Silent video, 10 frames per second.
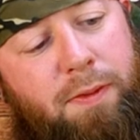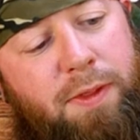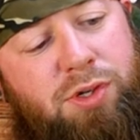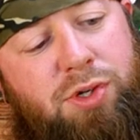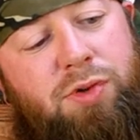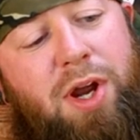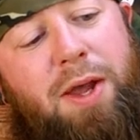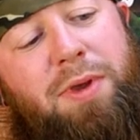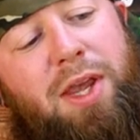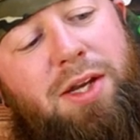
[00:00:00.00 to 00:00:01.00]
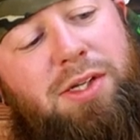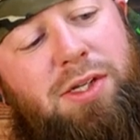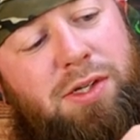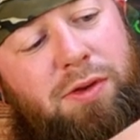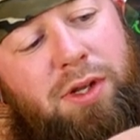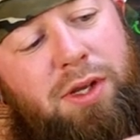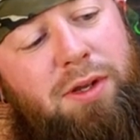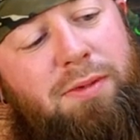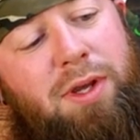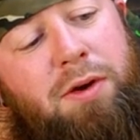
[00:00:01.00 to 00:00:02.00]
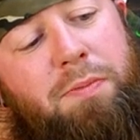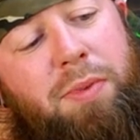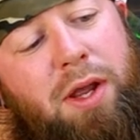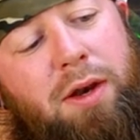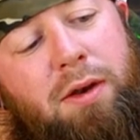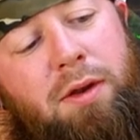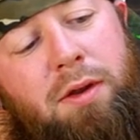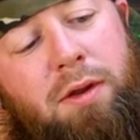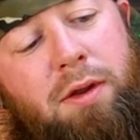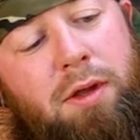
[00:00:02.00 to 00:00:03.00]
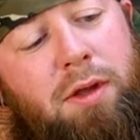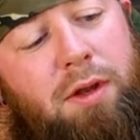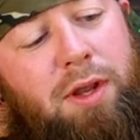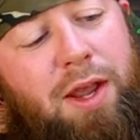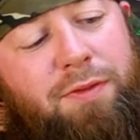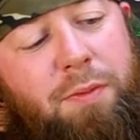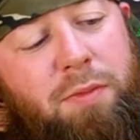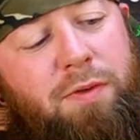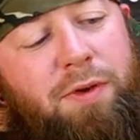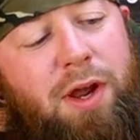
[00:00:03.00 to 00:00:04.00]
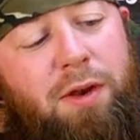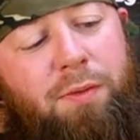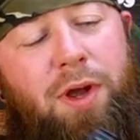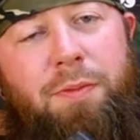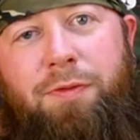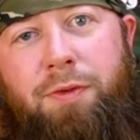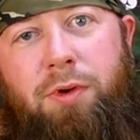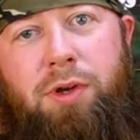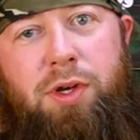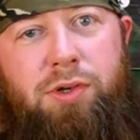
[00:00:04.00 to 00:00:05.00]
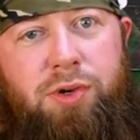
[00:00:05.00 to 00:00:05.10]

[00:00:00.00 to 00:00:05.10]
the strap catches on the inner button and you have to move it out of the way before you could